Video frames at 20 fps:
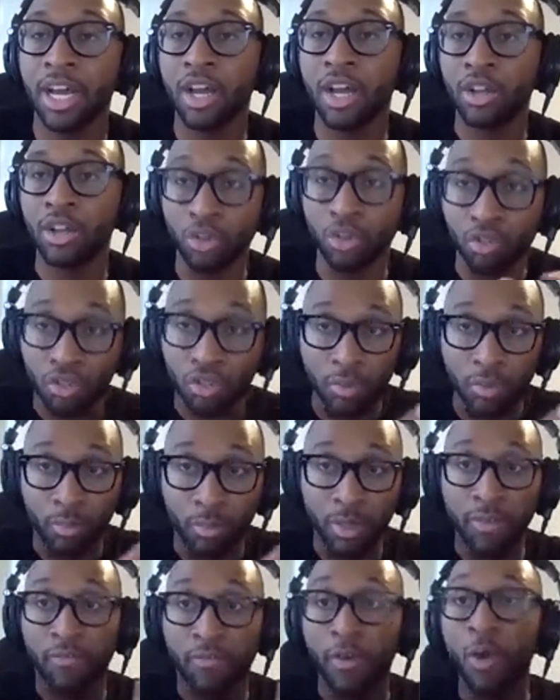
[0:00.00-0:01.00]
You should
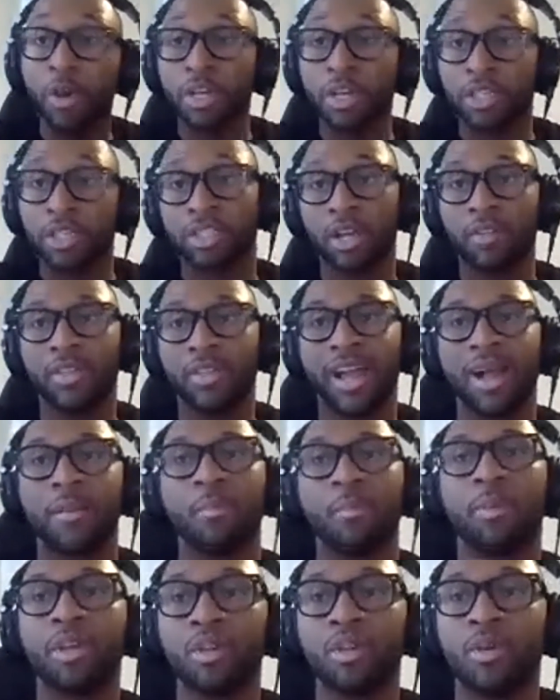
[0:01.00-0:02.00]
be focused on that,
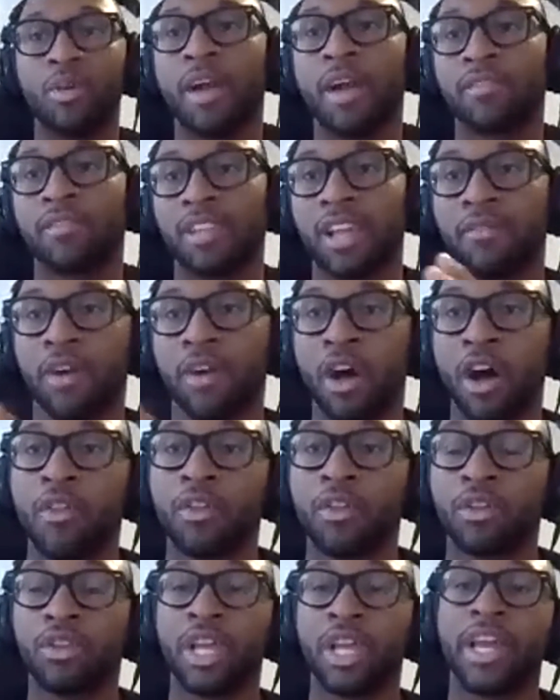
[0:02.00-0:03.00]
but you have to have
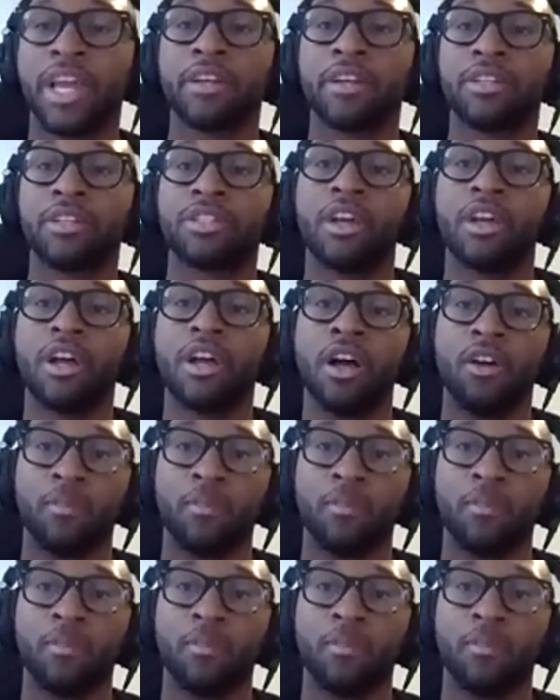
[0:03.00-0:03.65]
other layers